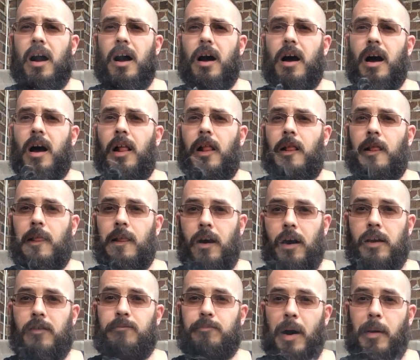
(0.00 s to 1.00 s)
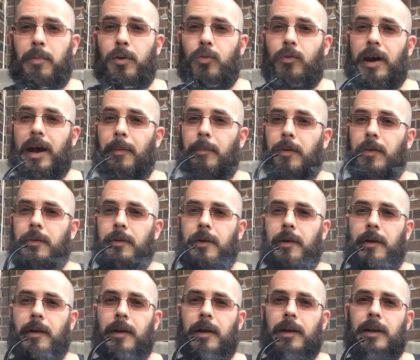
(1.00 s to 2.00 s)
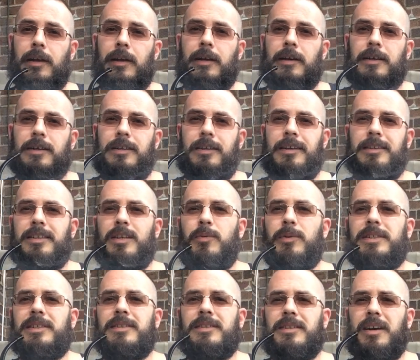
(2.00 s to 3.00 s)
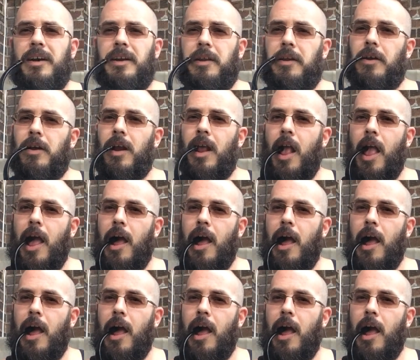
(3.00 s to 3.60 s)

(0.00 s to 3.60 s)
a lot of bubble wrap. Let's see what's inside here.